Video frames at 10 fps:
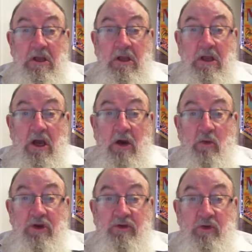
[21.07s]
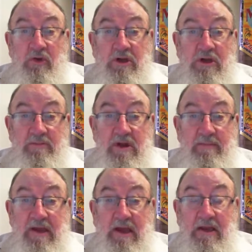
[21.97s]
I want to talk a little bit
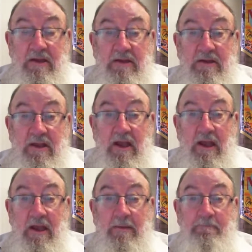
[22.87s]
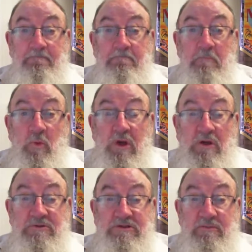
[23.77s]
about when I
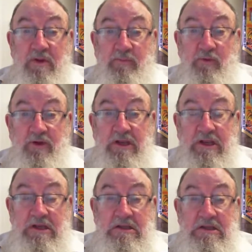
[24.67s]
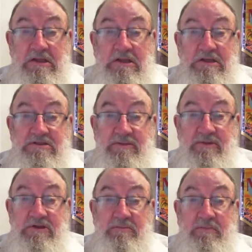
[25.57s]
was in Papua New Guinea, some of
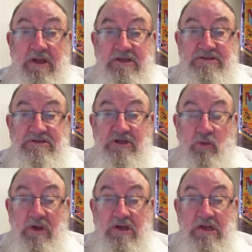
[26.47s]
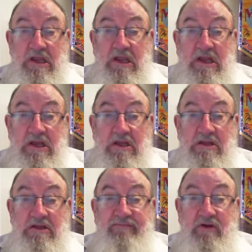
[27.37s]
the places I went and the
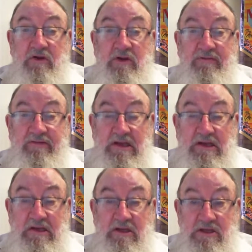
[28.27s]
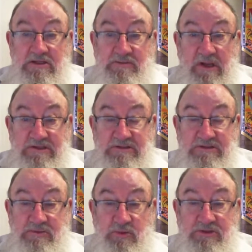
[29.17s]
difficulty of getting to those
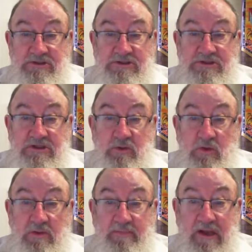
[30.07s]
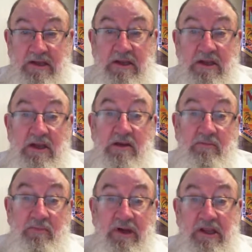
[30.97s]
places, which is all about
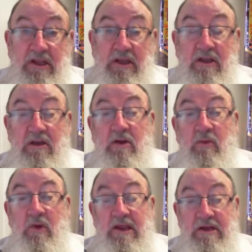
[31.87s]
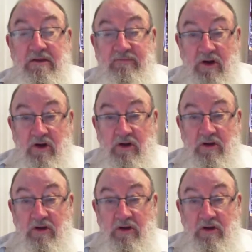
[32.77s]
bringing the reign of God,